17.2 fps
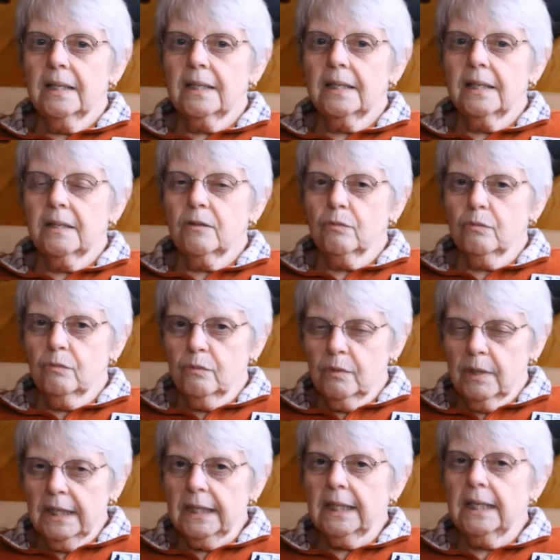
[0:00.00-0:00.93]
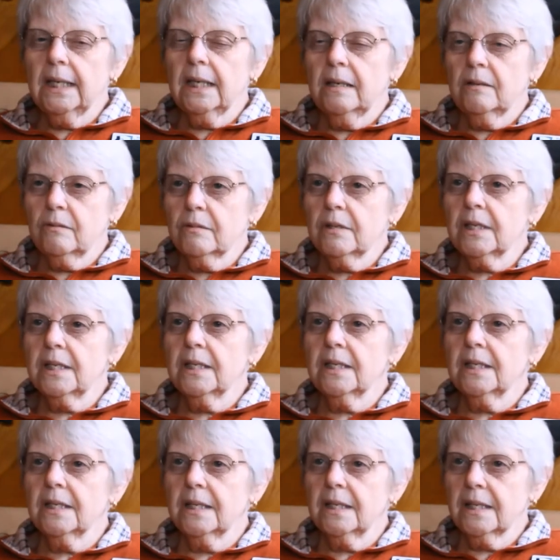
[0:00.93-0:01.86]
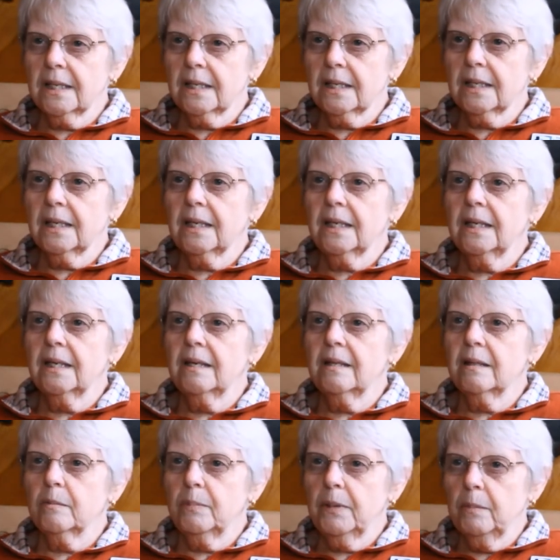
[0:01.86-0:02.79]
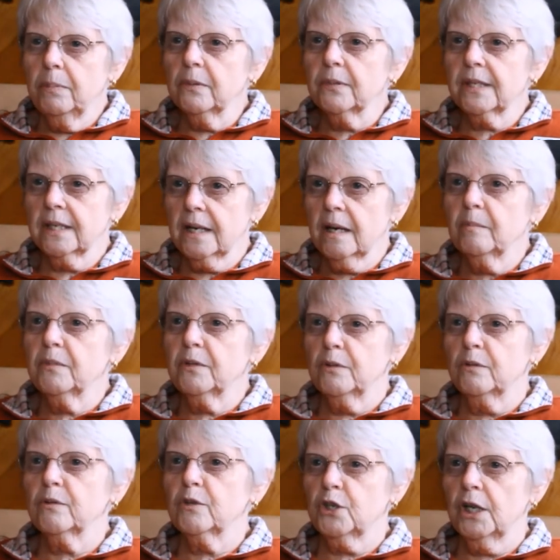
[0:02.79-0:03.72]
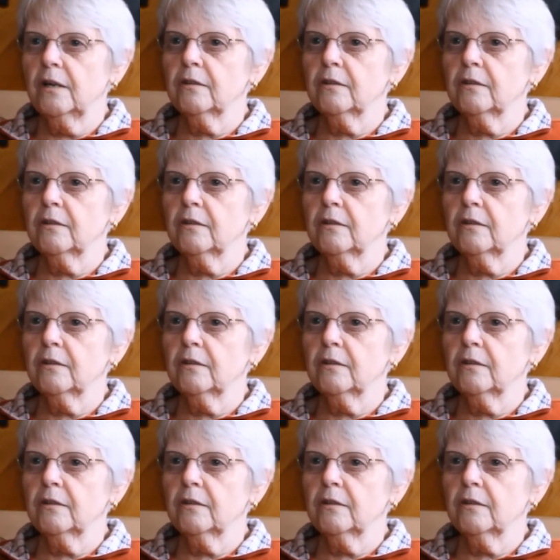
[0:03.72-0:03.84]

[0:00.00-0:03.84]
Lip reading: It's really interesting to see the people that come through the